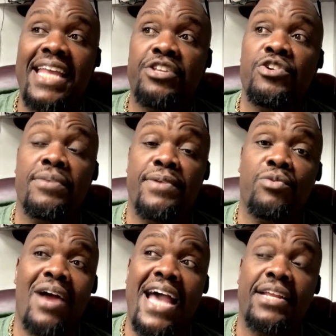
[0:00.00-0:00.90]
you can be
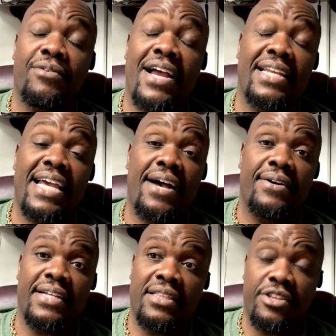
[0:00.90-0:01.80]
riding right now
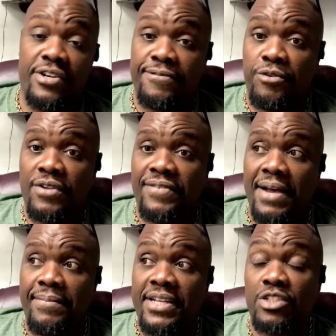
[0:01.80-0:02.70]
in 30,
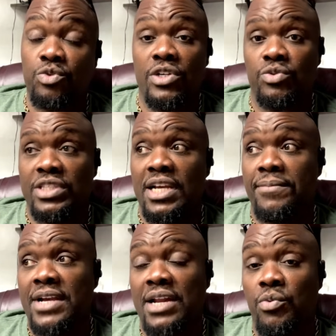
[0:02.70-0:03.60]
45 minutes, whereas with them,
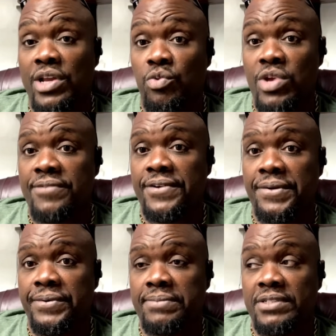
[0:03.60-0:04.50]
you got to wait a week for your
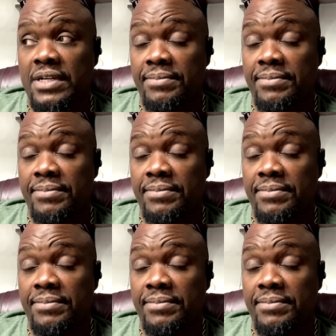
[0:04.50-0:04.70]
rims to come